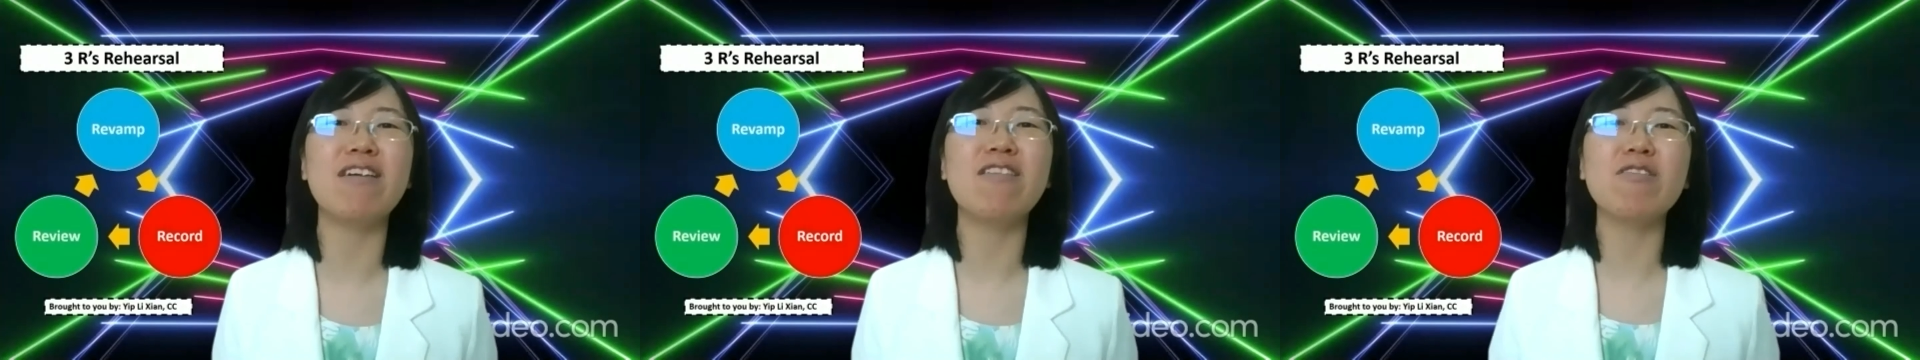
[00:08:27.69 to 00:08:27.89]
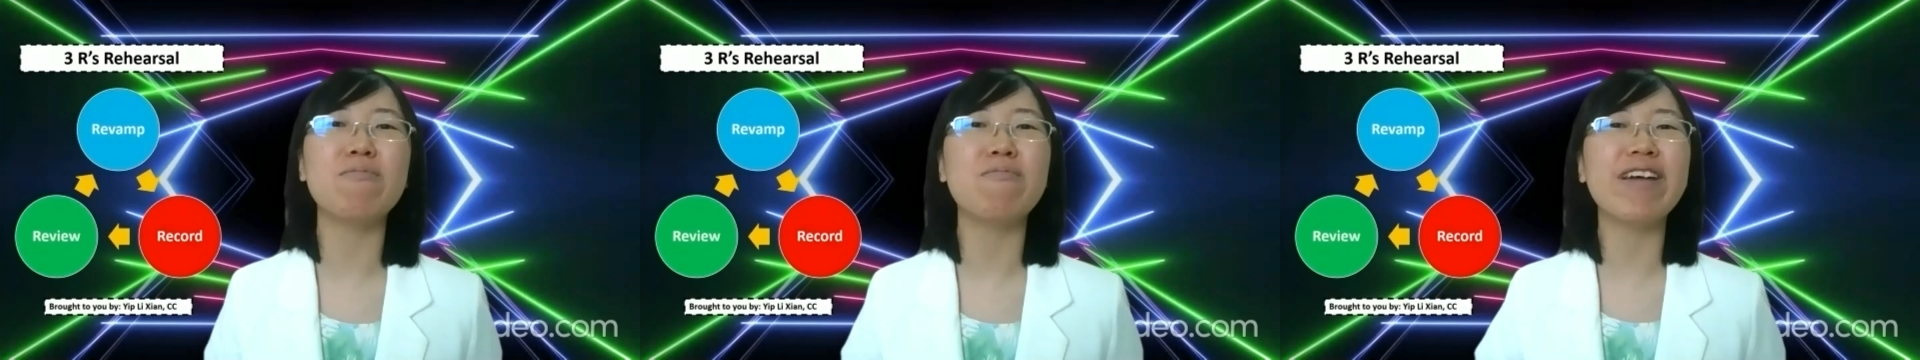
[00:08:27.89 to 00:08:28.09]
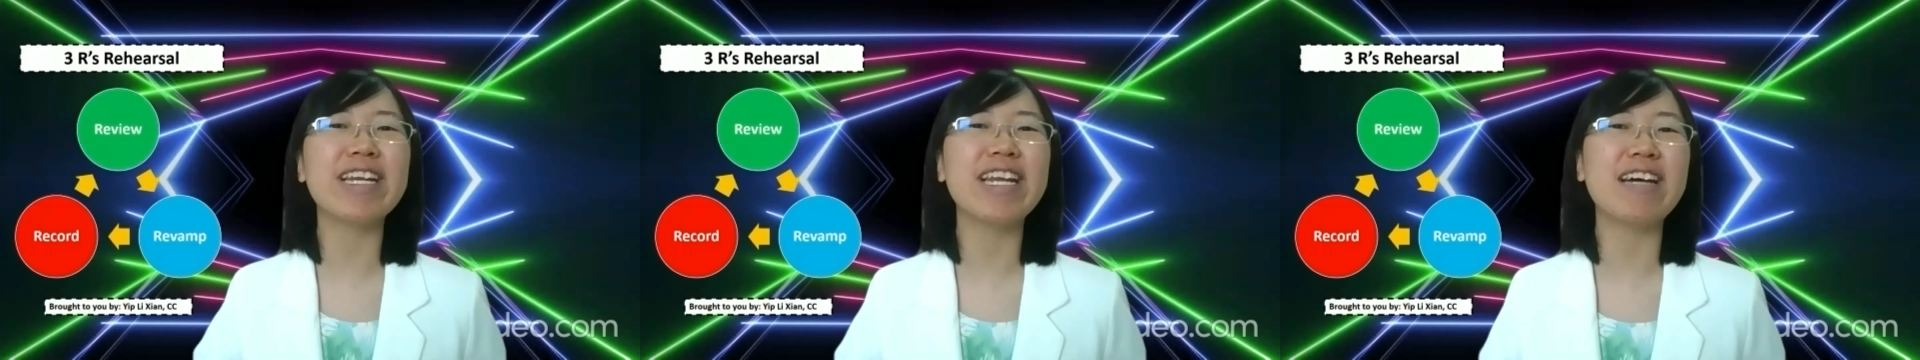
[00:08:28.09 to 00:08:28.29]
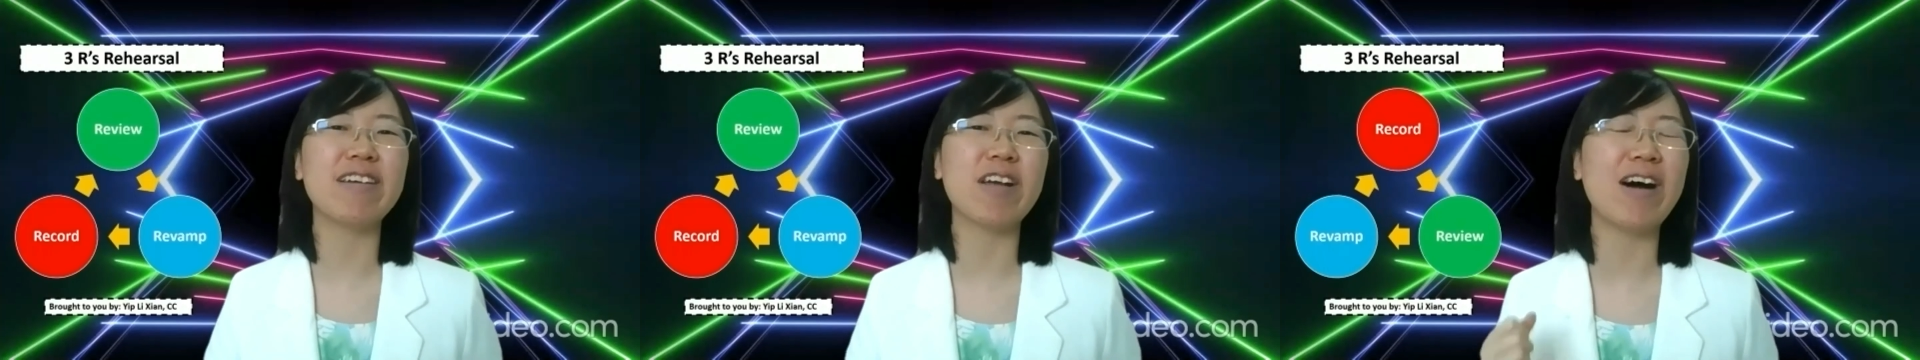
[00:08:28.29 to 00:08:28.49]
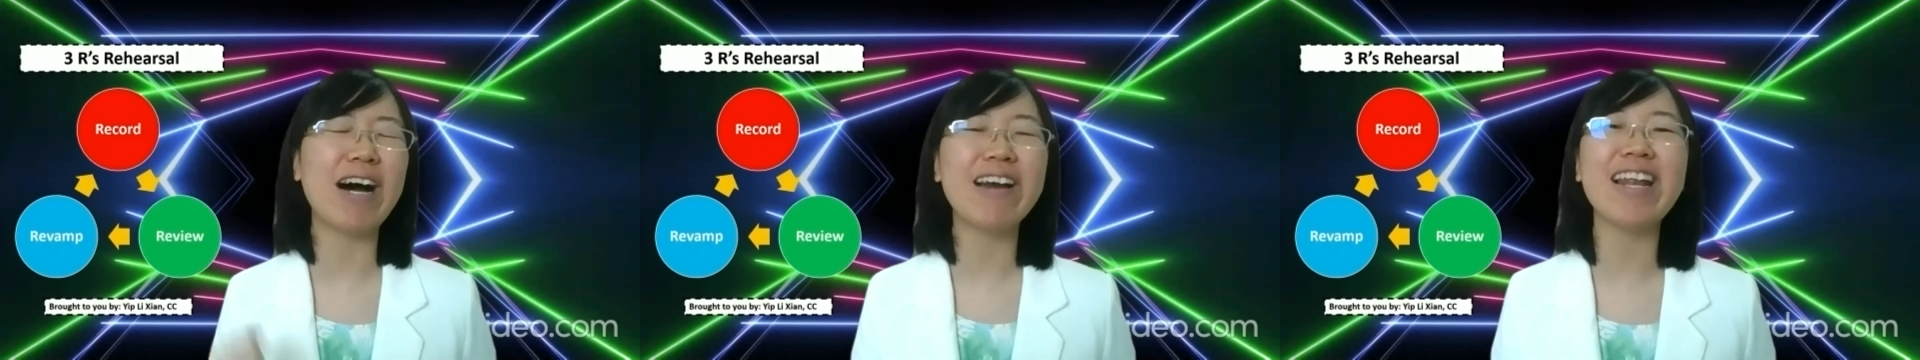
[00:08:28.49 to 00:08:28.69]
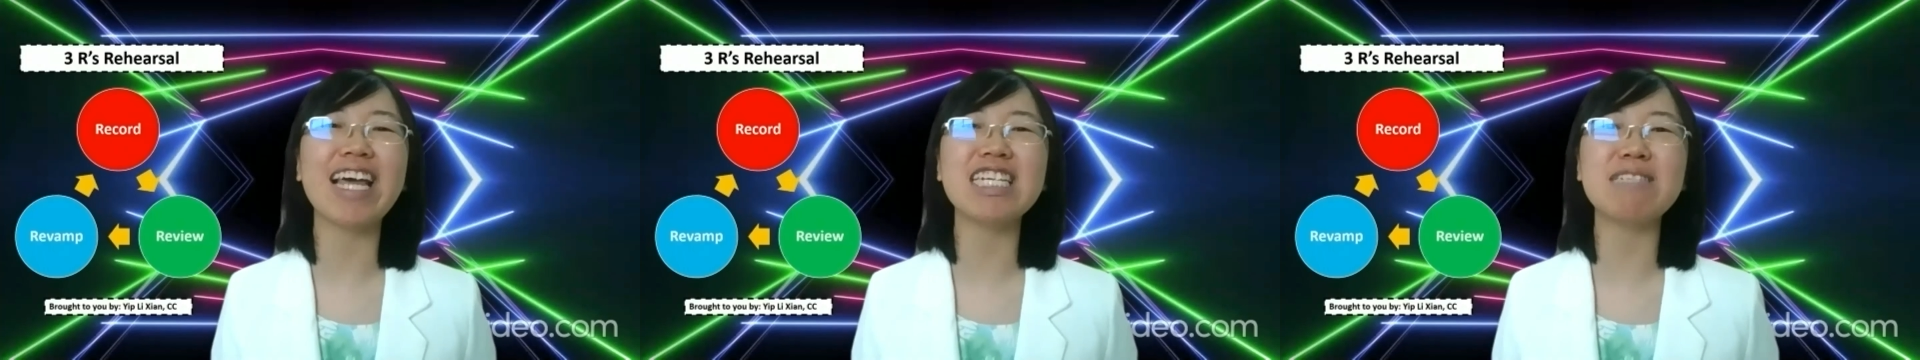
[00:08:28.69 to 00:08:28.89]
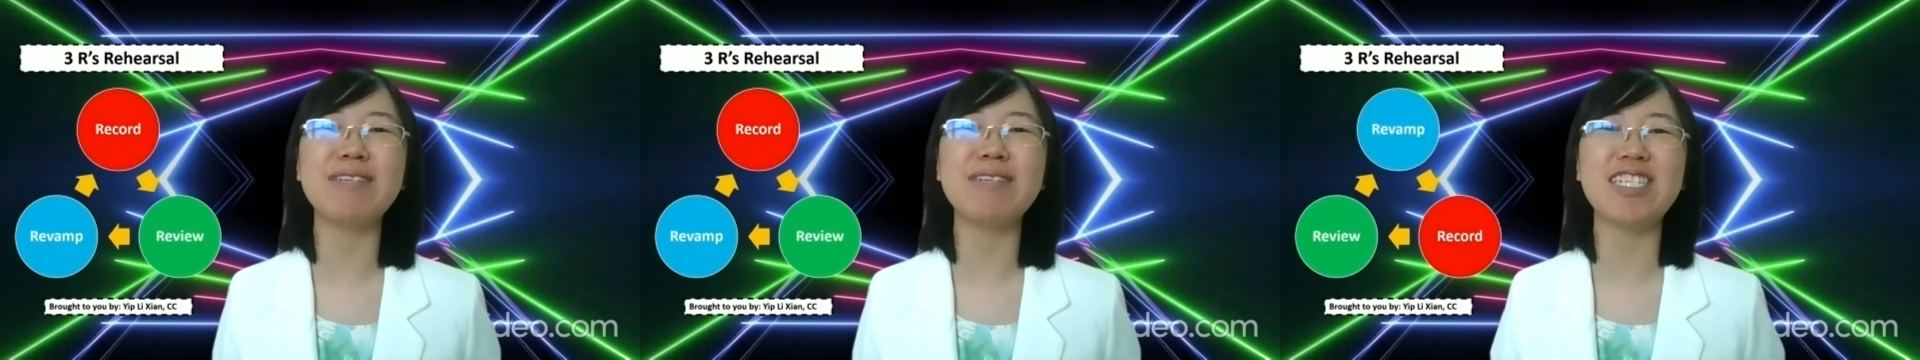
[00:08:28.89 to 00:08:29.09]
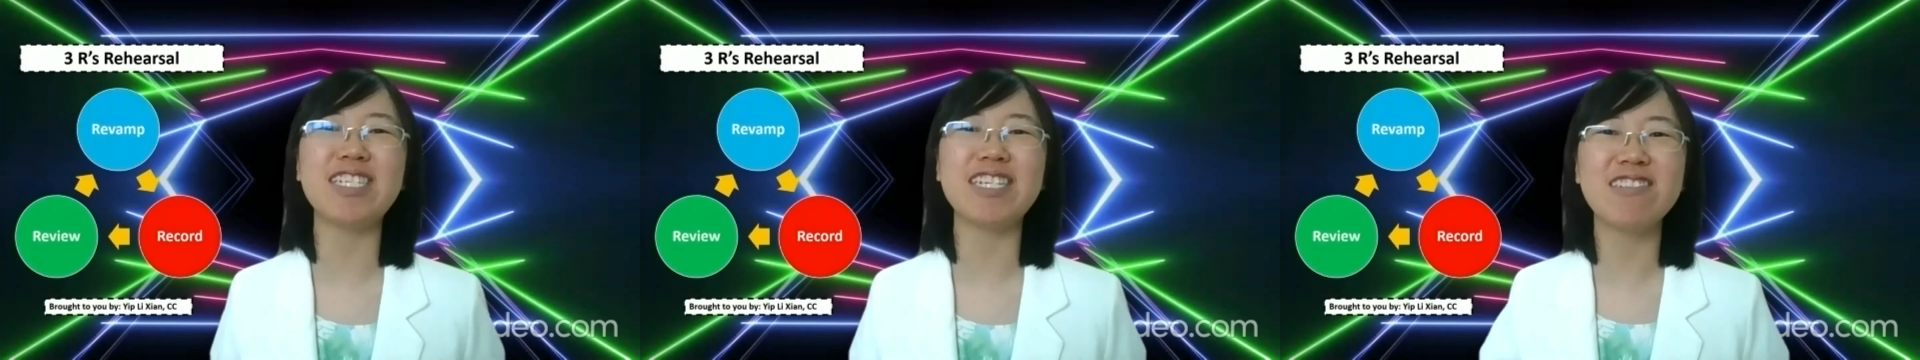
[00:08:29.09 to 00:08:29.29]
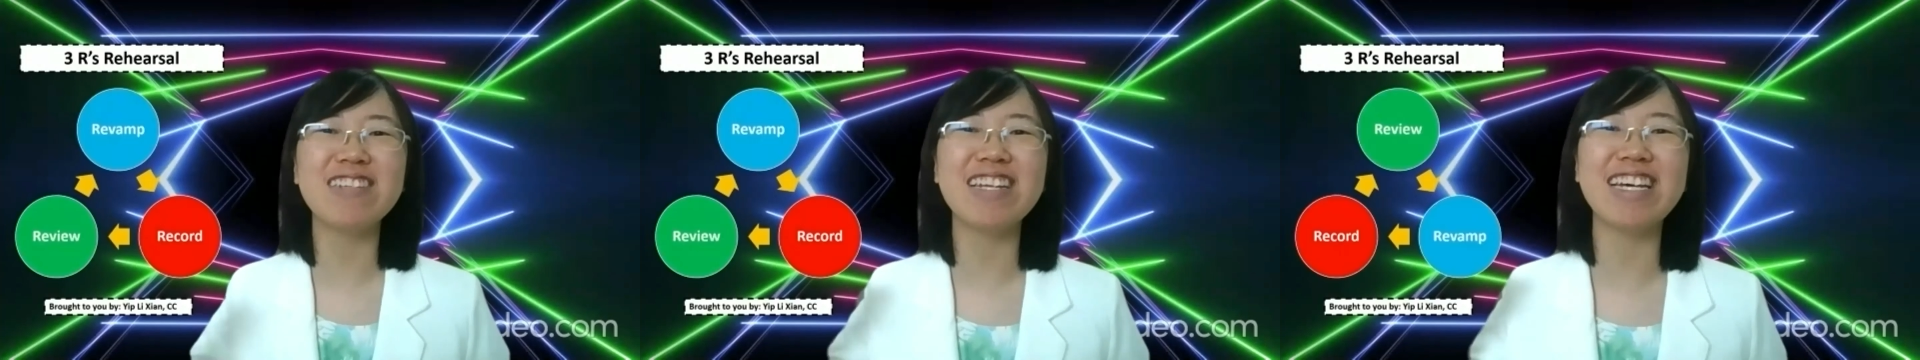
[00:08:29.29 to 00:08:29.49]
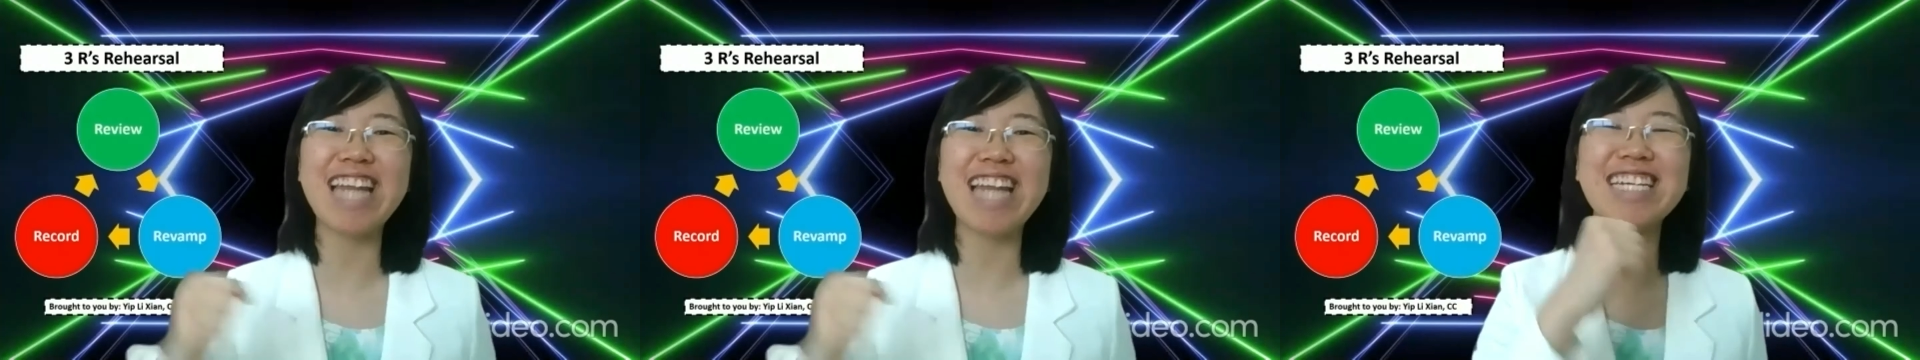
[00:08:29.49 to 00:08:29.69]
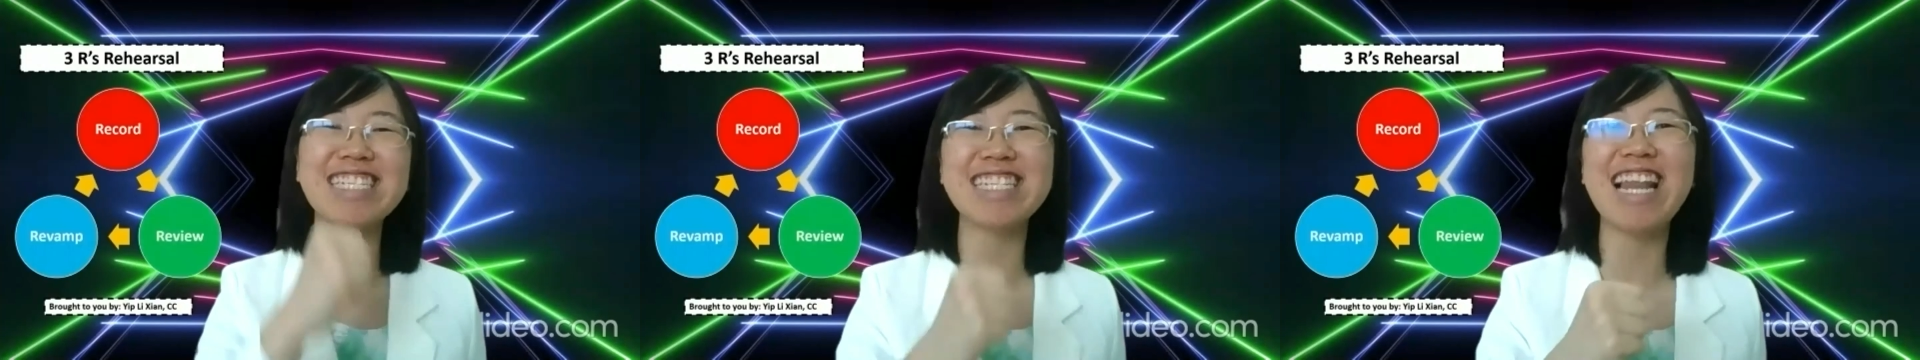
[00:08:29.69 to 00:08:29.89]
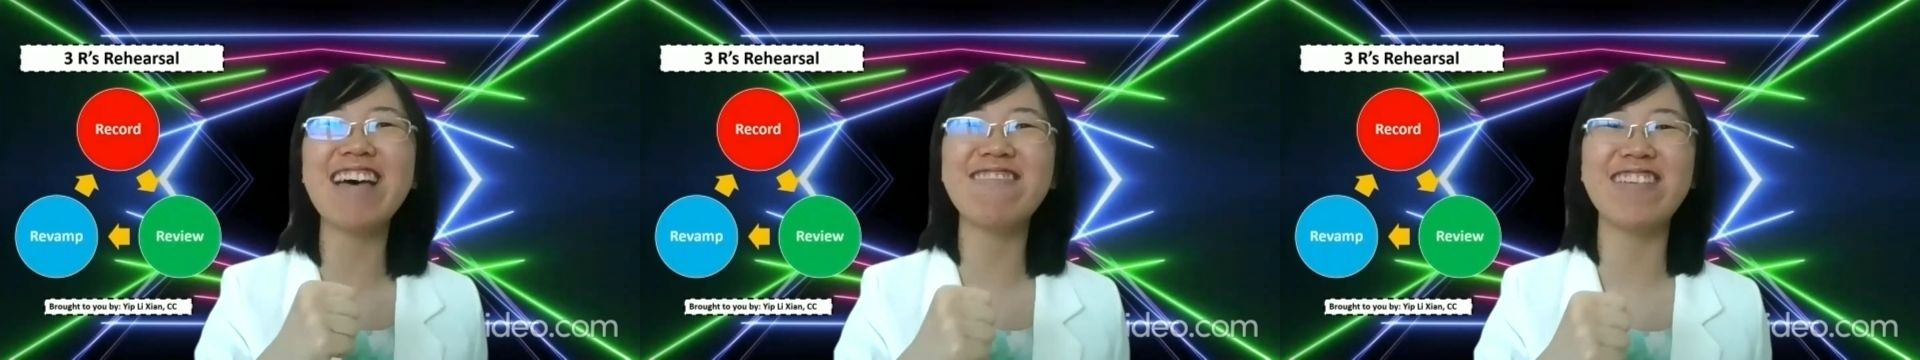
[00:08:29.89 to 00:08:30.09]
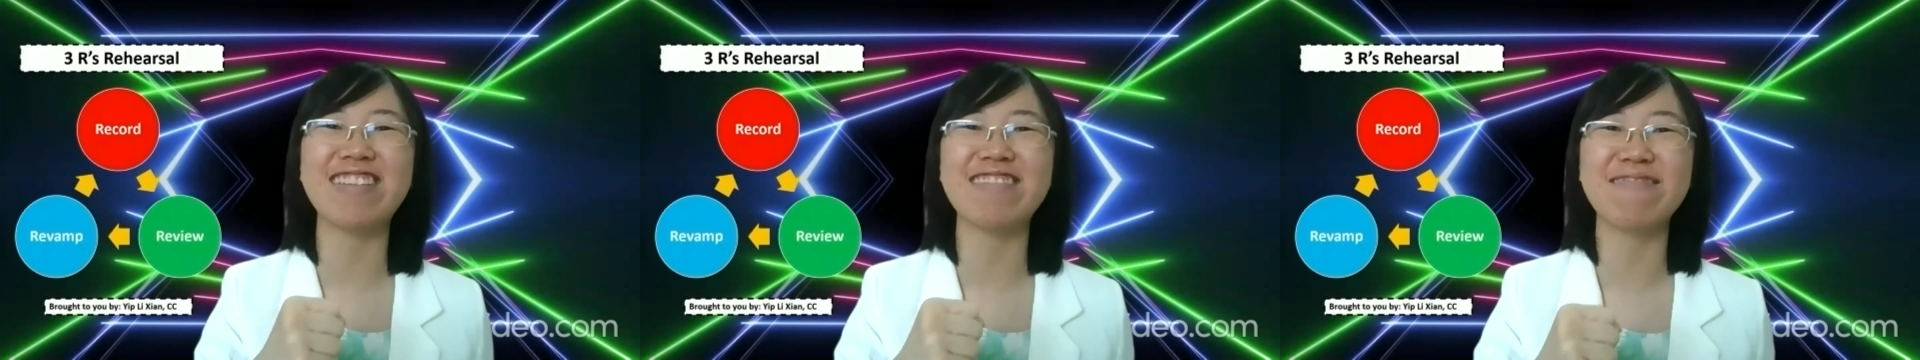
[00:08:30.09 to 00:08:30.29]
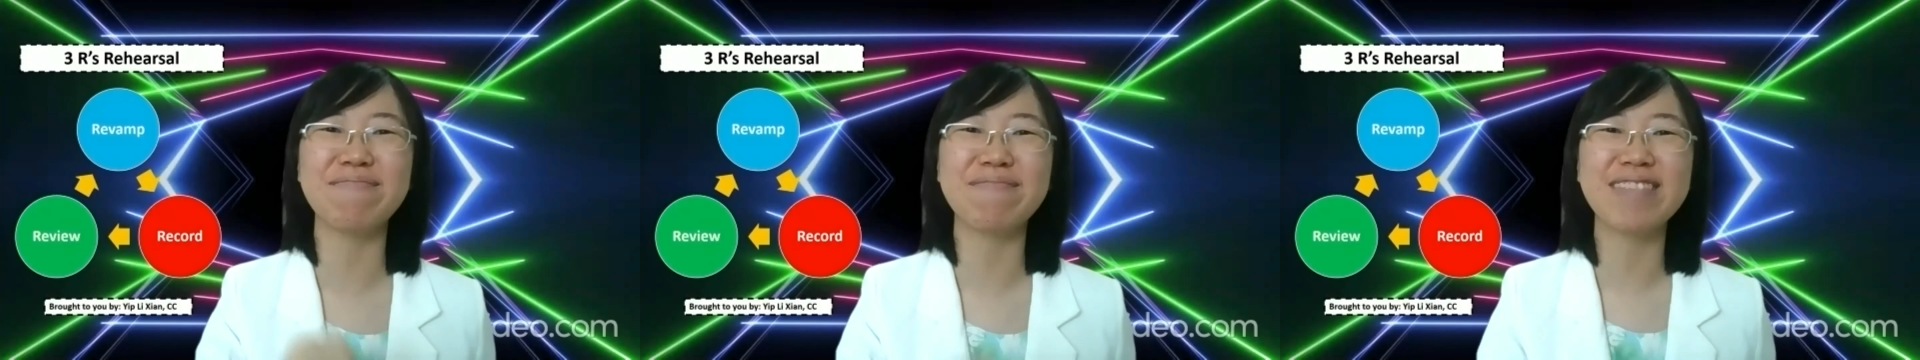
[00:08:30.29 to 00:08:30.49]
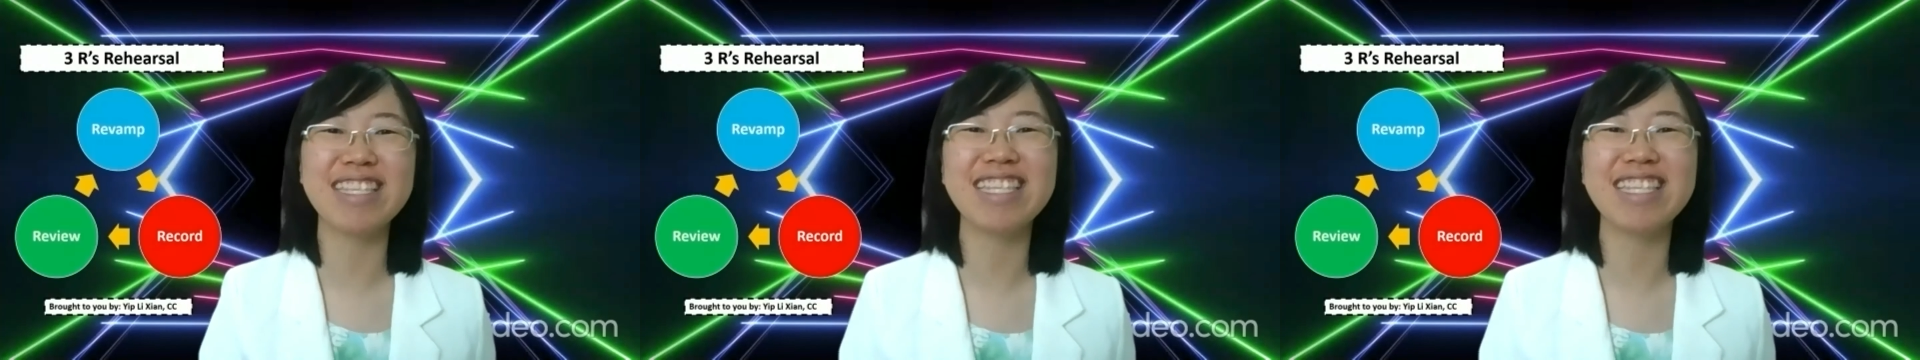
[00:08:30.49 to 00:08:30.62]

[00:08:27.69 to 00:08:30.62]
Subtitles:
will bring your online speeches to the next level.